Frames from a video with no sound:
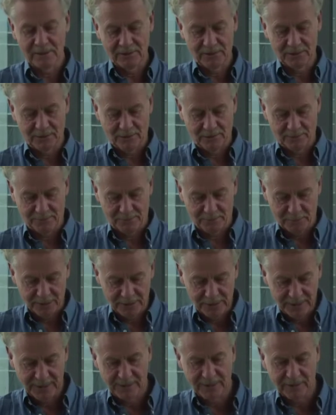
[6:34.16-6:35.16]
sort of
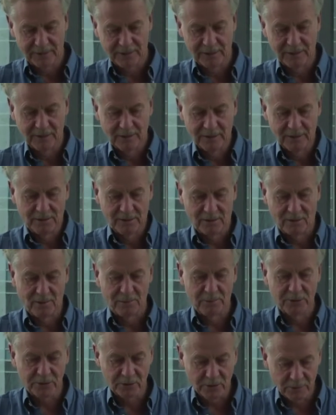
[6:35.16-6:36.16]
predict
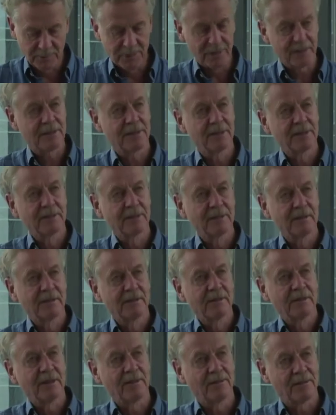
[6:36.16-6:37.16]
or promise
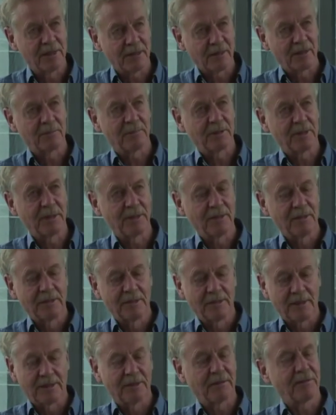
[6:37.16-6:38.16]
a therapy,
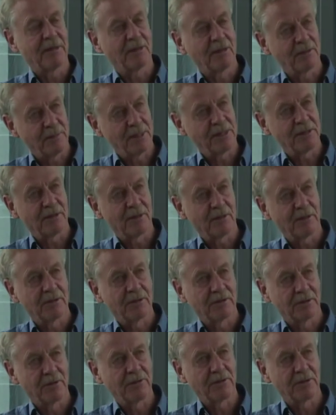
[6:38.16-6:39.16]
that a therapy is
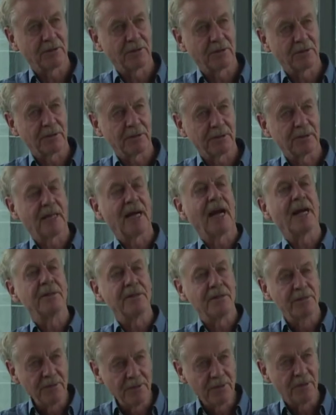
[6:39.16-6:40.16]
around the corner. I
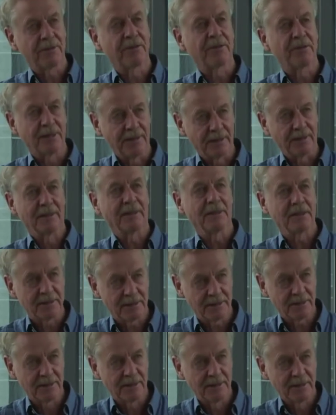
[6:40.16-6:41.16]
do not think it
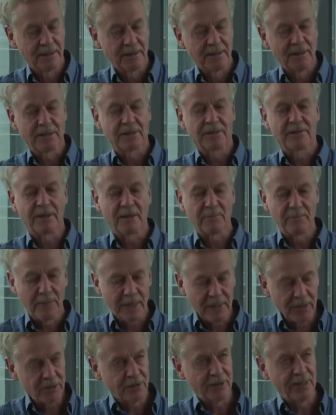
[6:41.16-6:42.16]
is. So there are
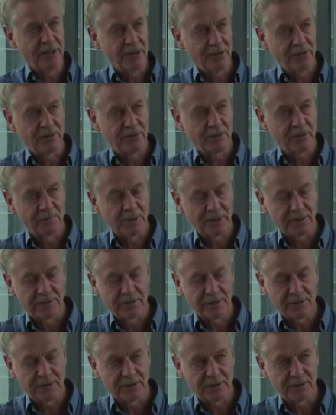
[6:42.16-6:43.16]
major issues to be
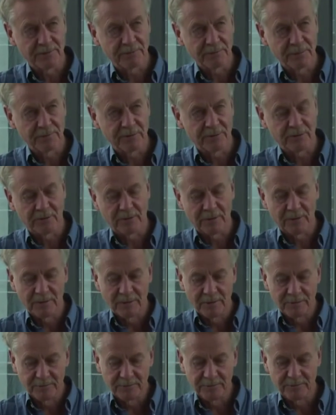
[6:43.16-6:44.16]
resolved before
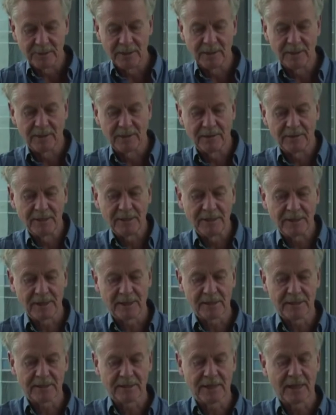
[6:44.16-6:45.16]
these
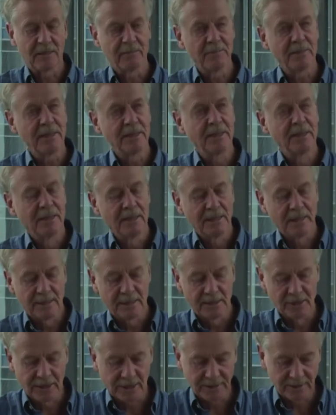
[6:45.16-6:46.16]
cells can be
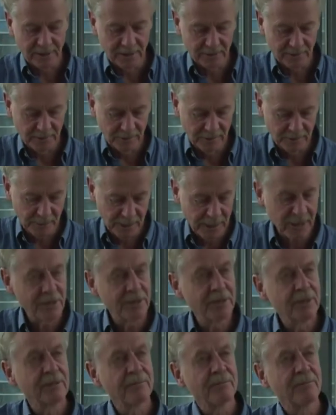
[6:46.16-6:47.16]
injected into a
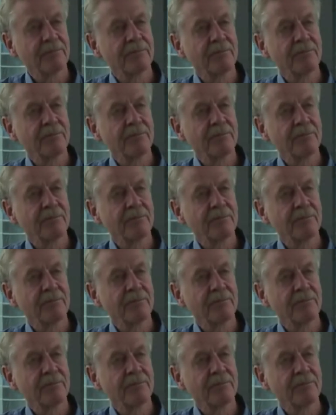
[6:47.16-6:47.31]
patient.